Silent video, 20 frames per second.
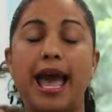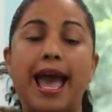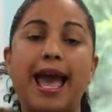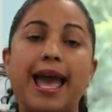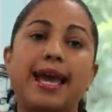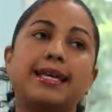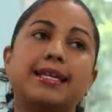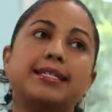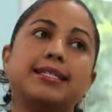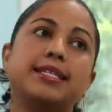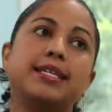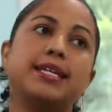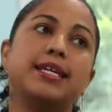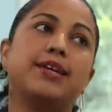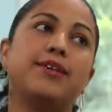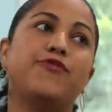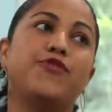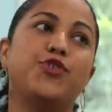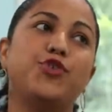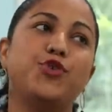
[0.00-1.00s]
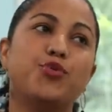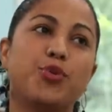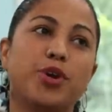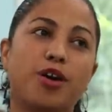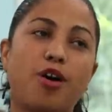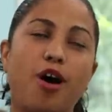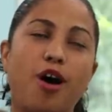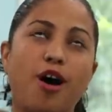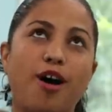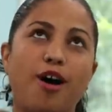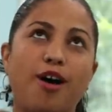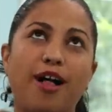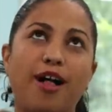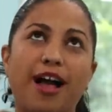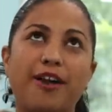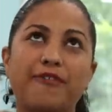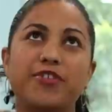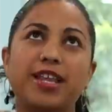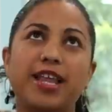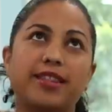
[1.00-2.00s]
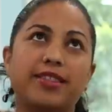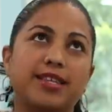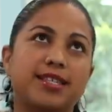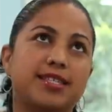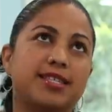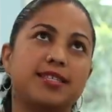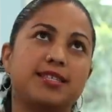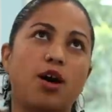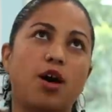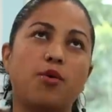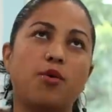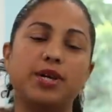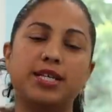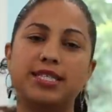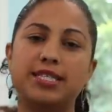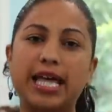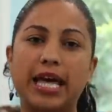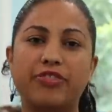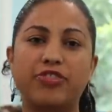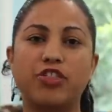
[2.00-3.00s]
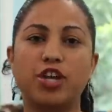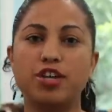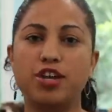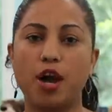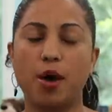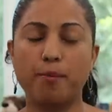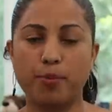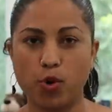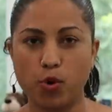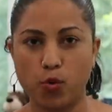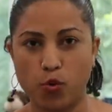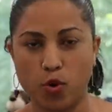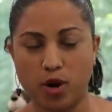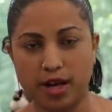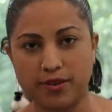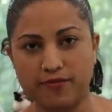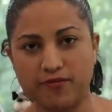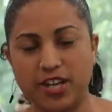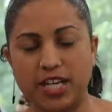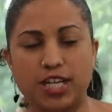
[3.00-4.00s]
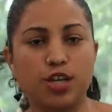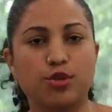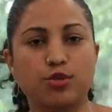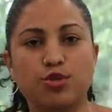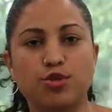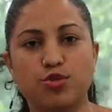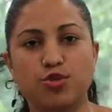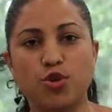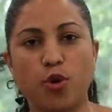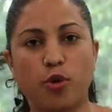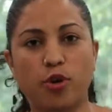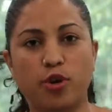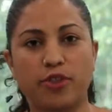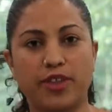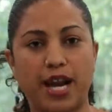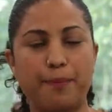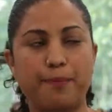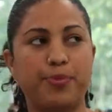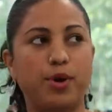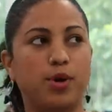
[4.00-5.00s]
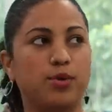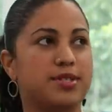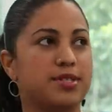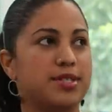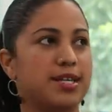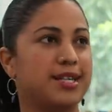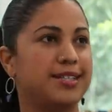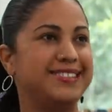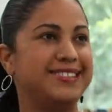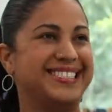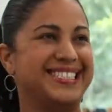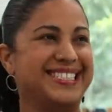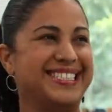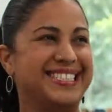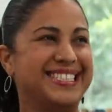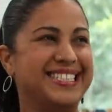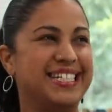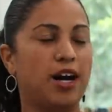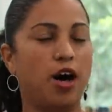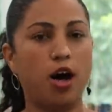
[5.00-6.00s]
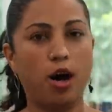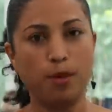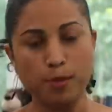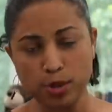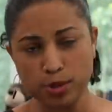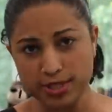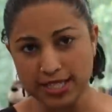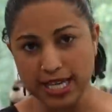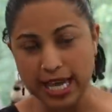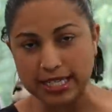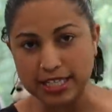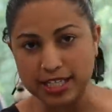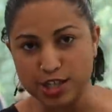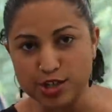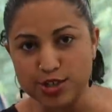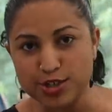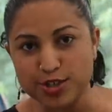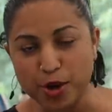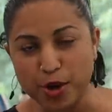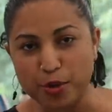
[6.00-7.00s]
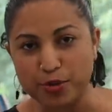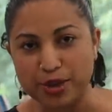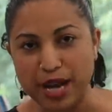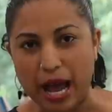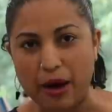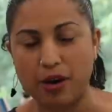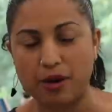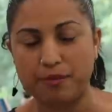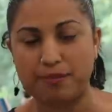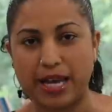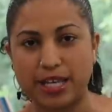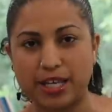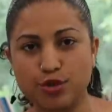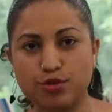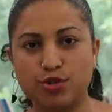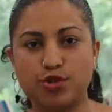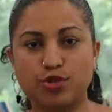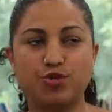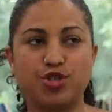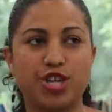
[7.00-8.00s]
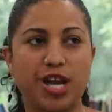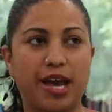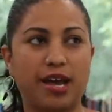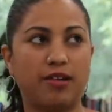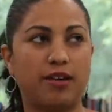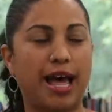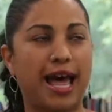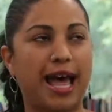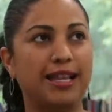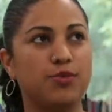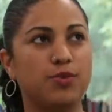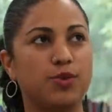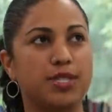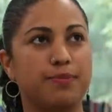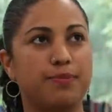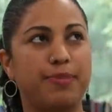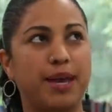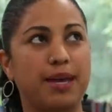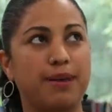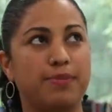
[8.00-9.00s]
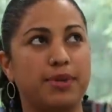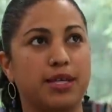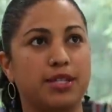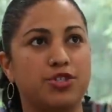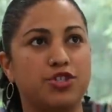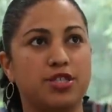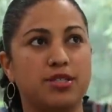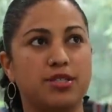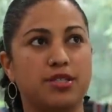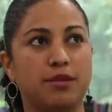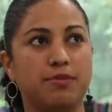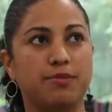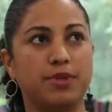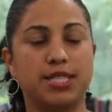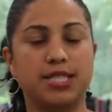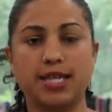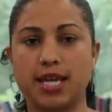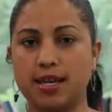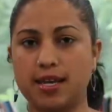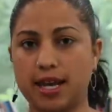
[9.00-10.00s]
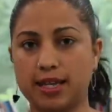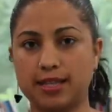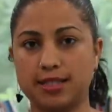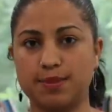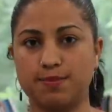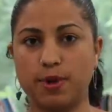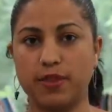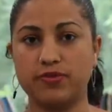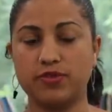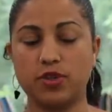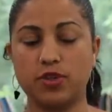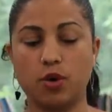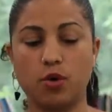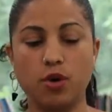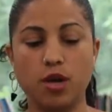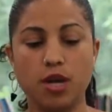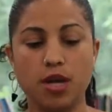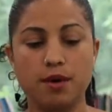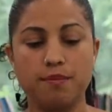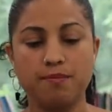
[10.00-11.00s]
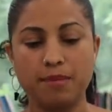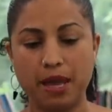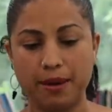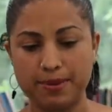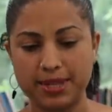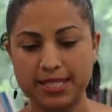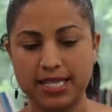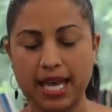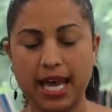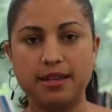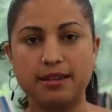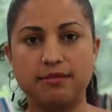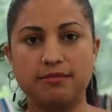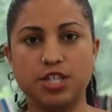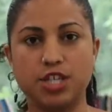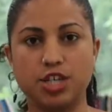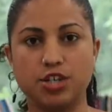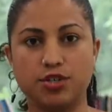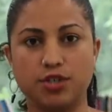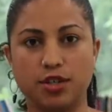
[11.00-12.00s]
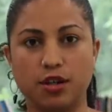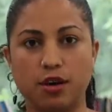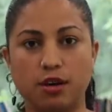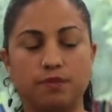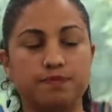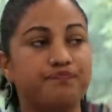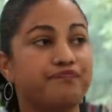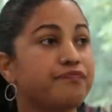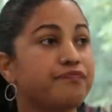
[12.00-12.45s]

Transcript: And if you recall, I feel like this is always like the number one video tutorial that I posted almost 10 years ago now on my YouTube channel. Allie was a baby and she's going to be 10 next month. So maybe 10 years ago.